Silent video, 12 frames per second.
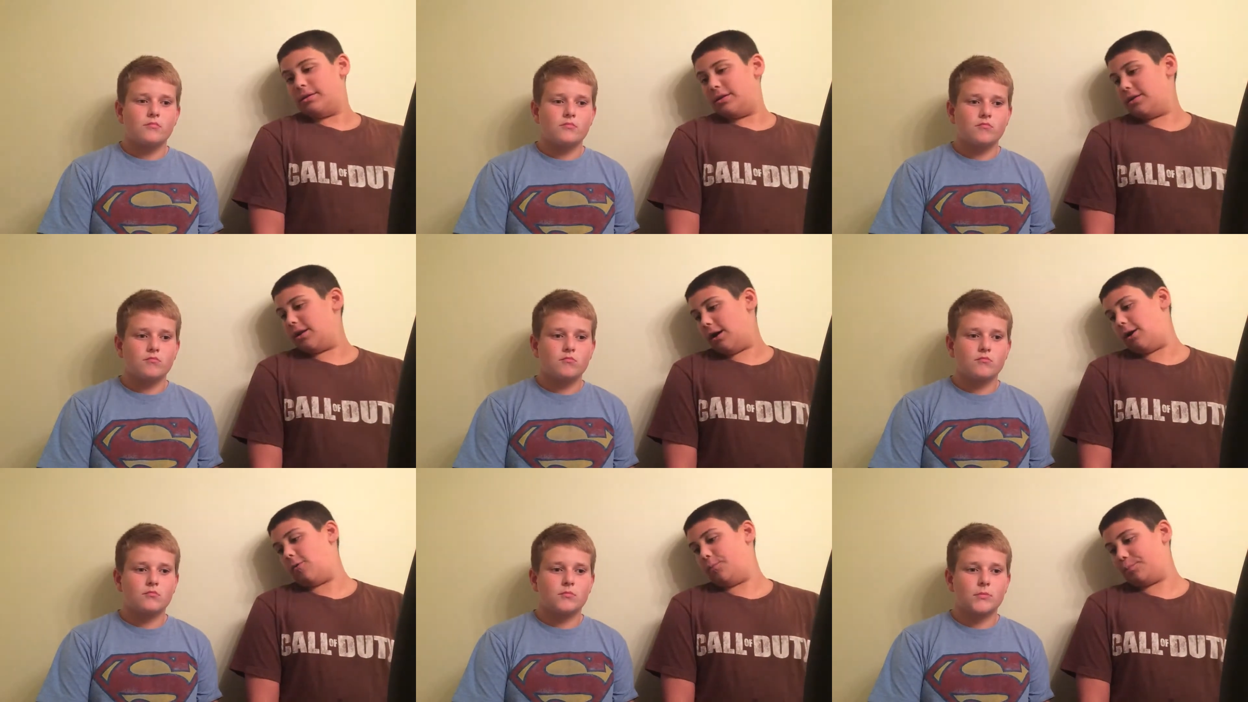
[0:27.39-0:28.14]
Speaker 1: You
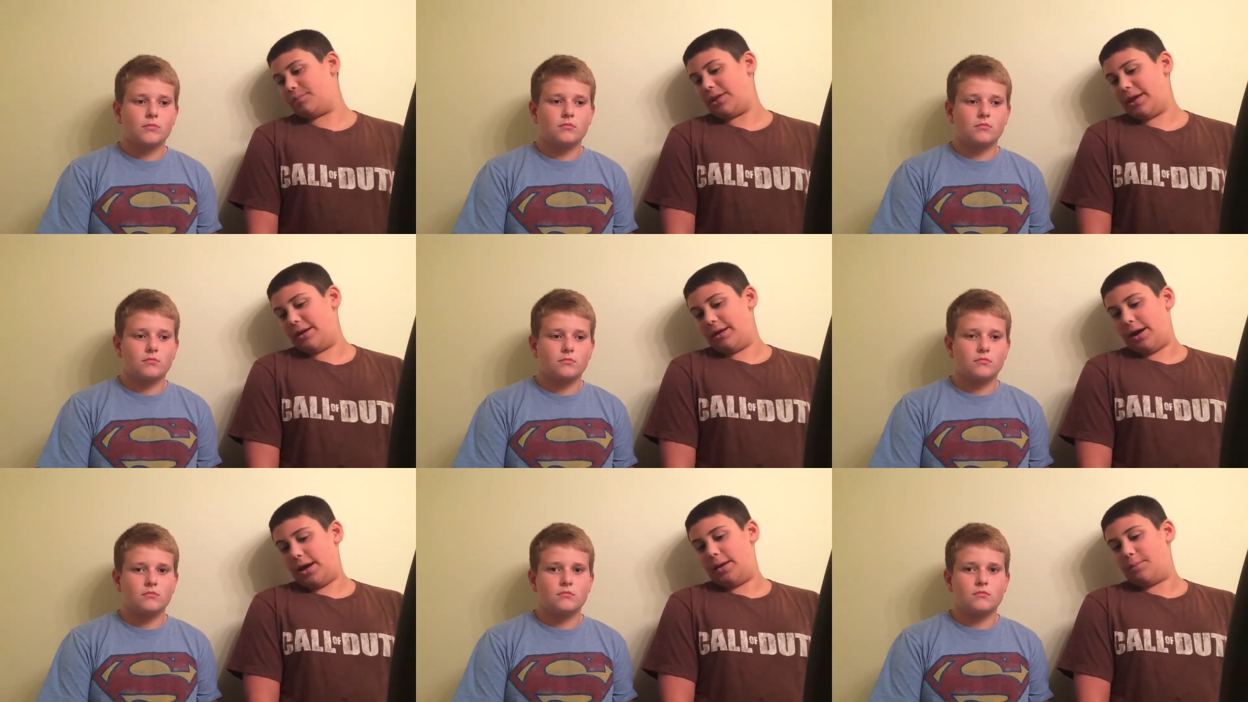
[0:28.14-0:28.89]
know, getting
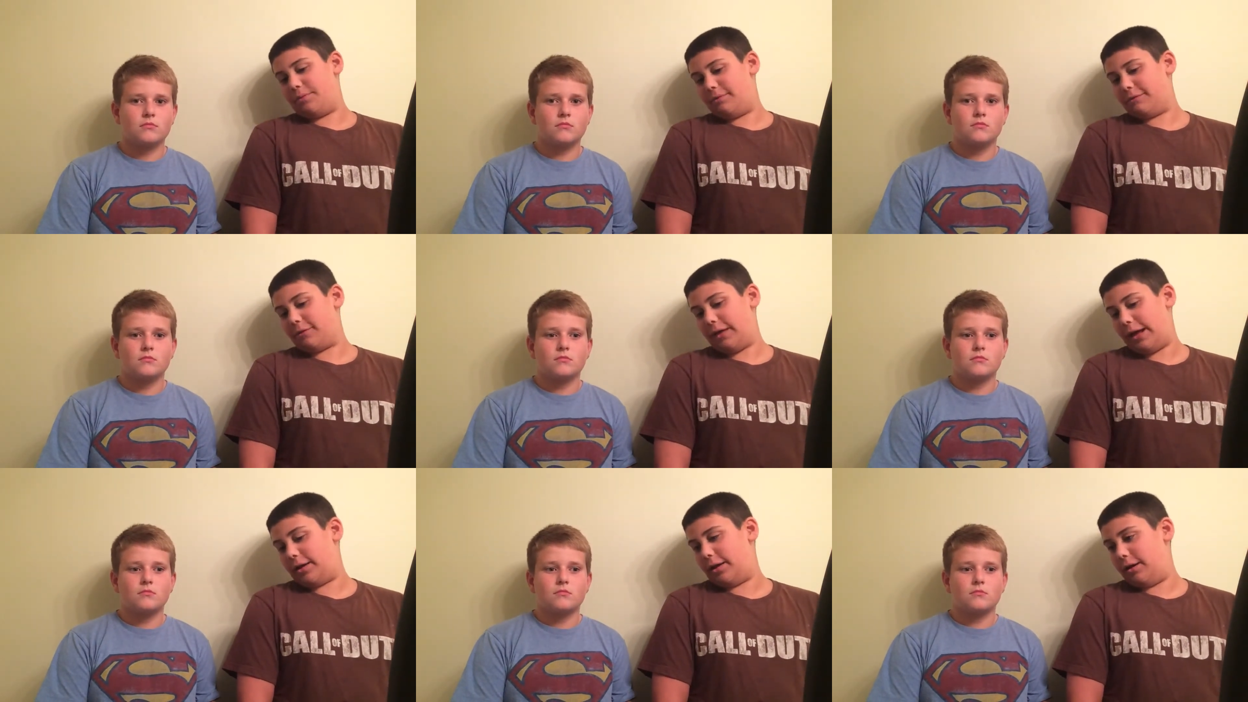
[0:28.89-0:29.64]
hype for
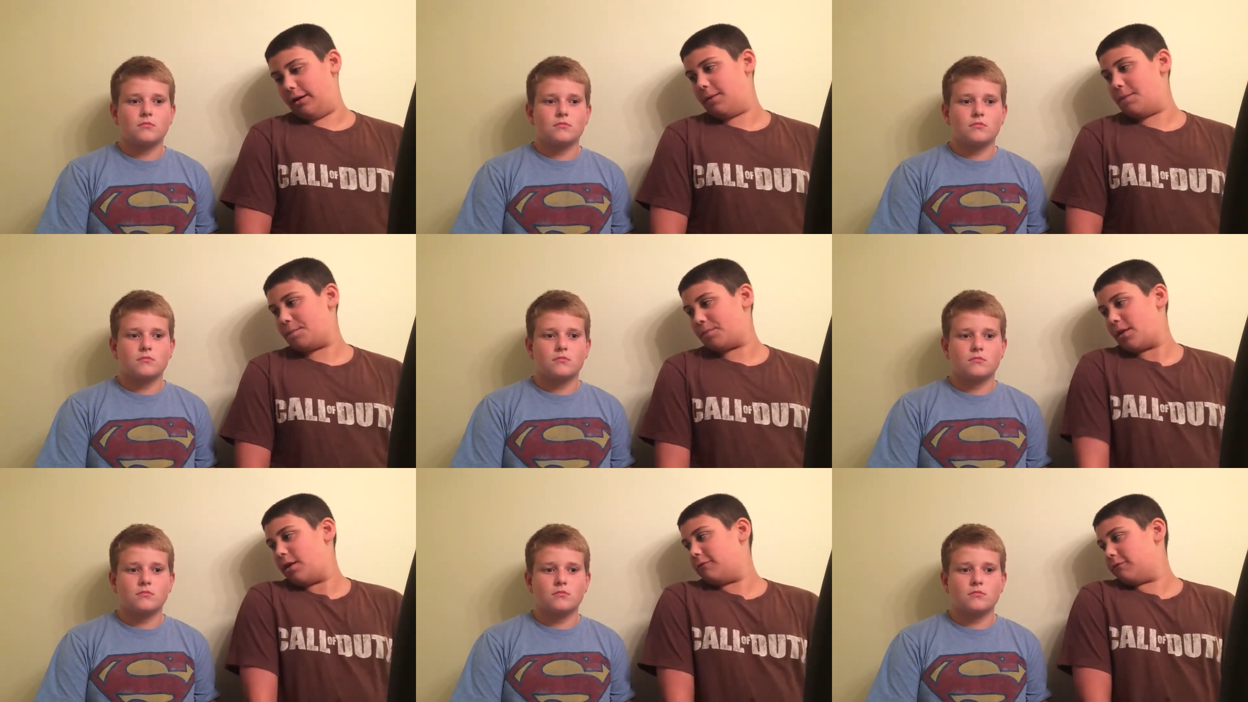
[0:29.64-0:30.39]
that. Uh,
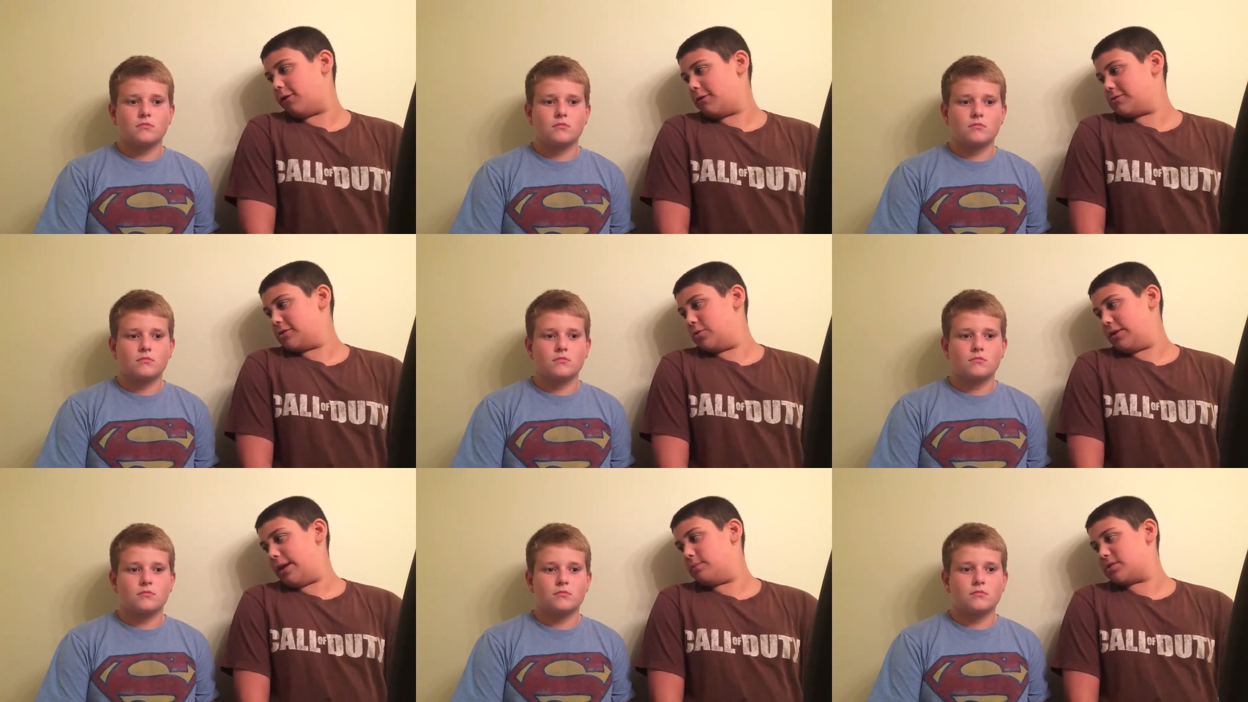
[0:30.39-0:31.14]
for all those
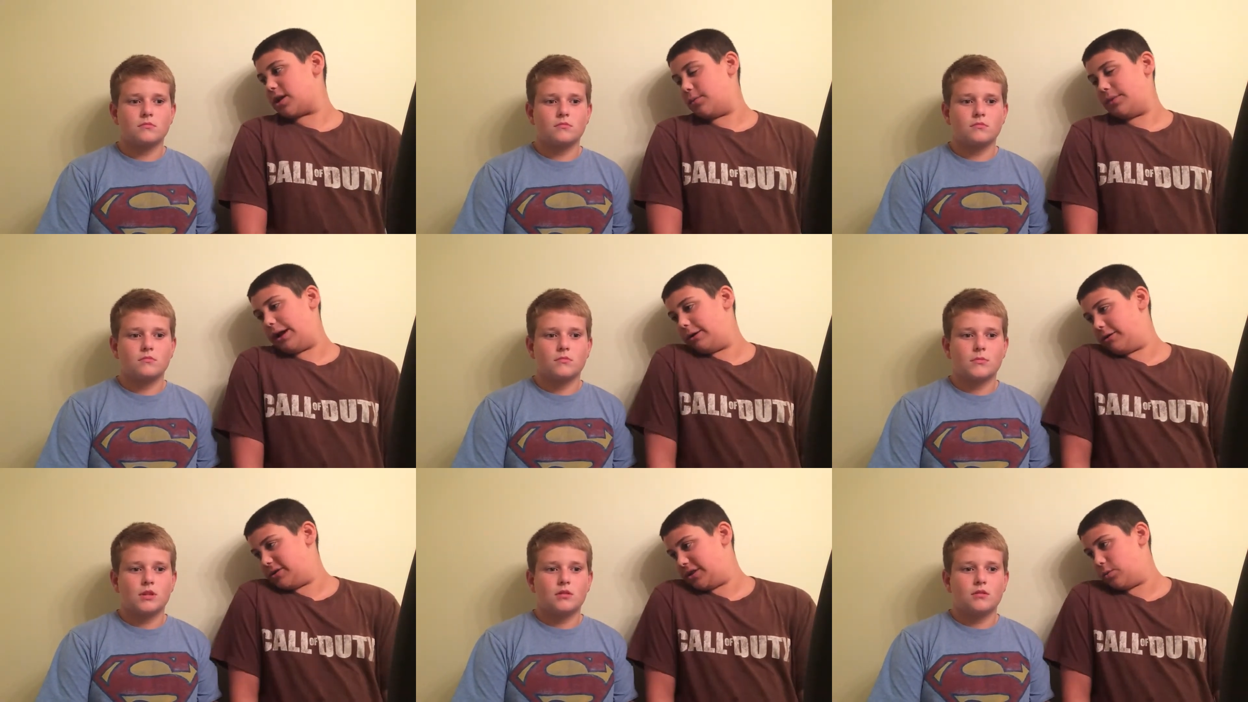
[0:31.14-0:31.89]
new games coming out as